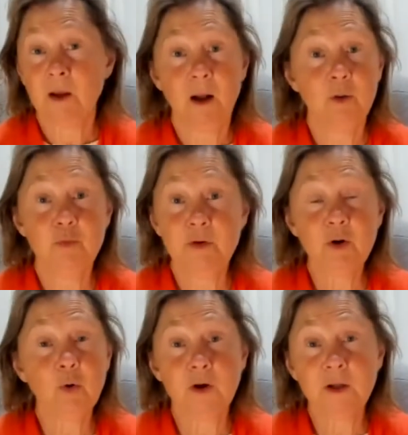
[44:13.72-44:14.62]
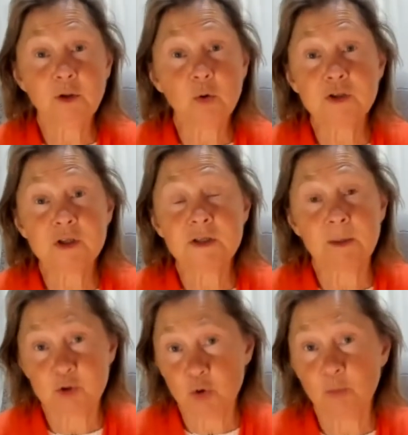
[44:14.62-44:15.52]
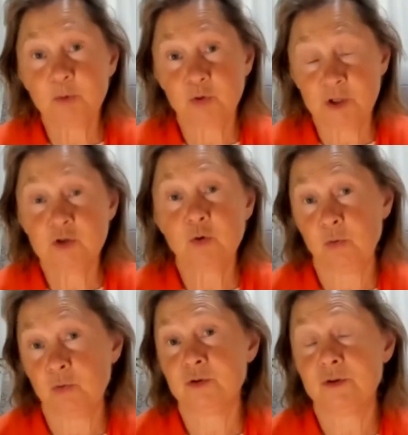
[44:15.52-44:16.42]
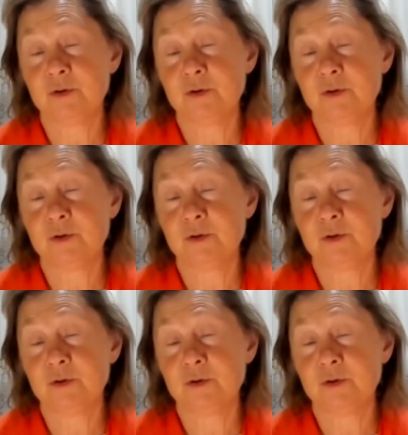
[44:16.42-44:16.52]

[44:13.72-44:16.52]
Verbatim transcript: a river of other toxins are absorbed through these holes